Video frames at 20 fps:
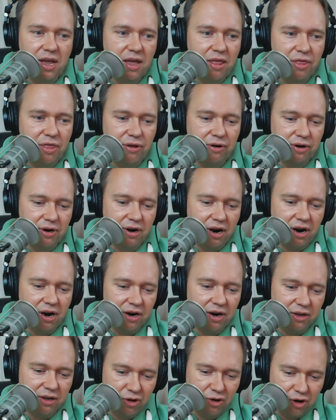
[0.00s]
there
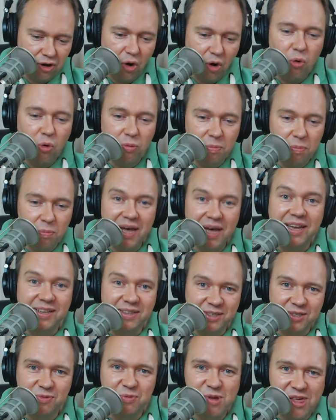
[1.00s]
are gold
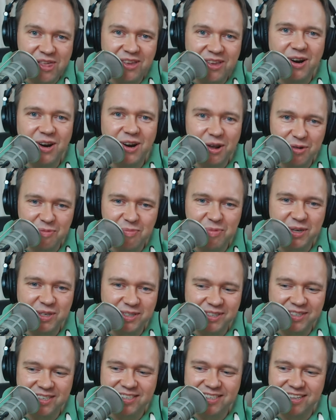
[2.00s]
mines within a lot of
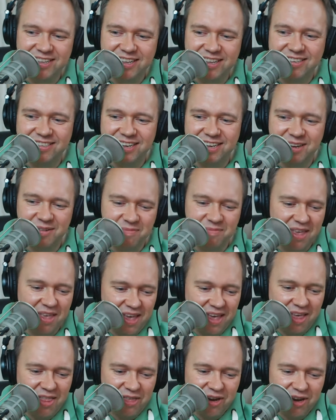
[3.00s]
businesses that
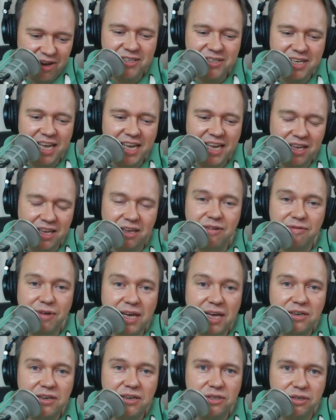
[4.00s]
they aren't taking
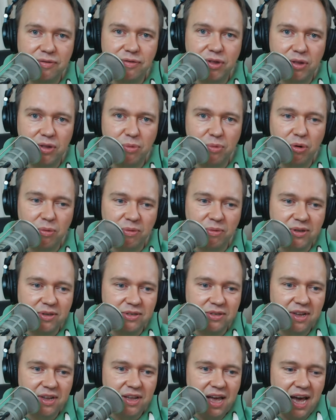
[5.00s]
advantage of at the
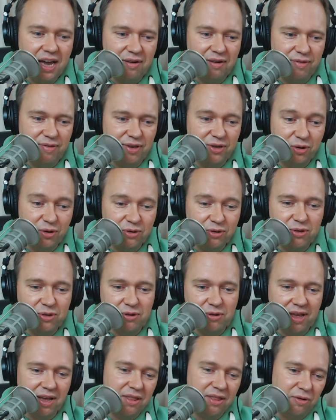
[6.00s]
moment. And if they don't do
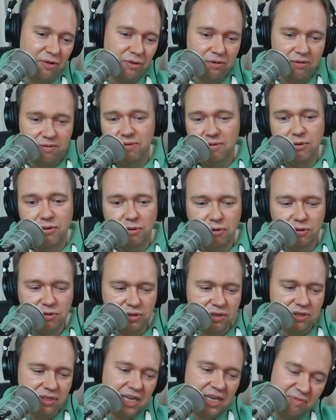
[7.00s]
that, they'll lose
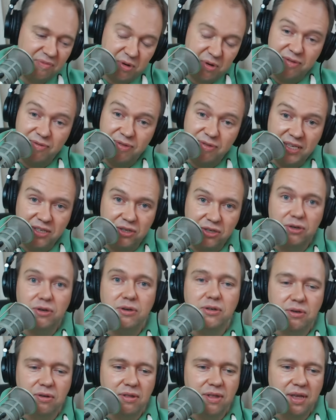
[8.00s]
the staff. But if they do
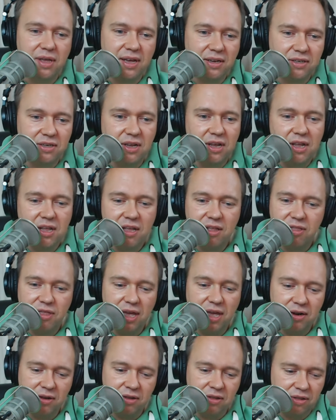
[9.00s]
that,
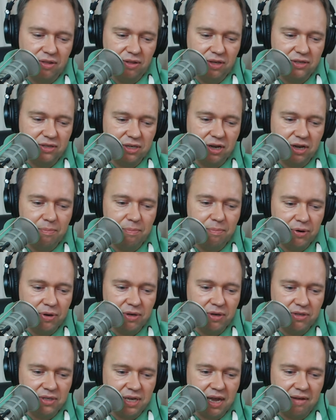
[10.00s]
then these
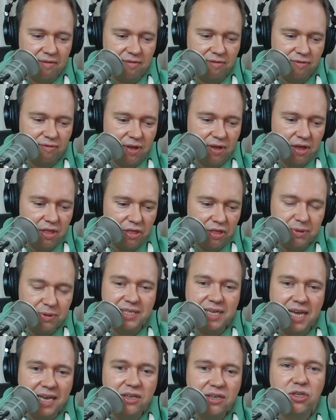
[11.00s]
companies have the
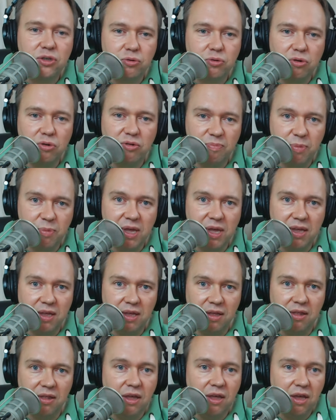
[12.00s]
potential of
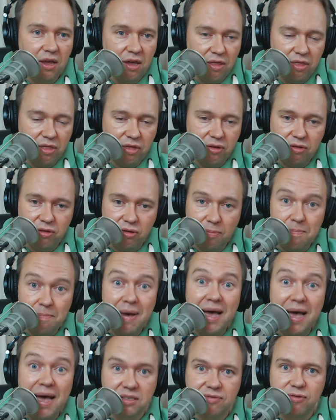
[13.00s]
being the
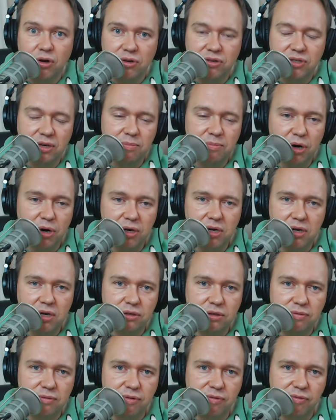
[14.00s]
massive content
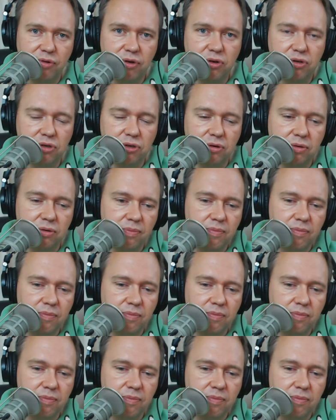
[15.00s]
marketers of the future.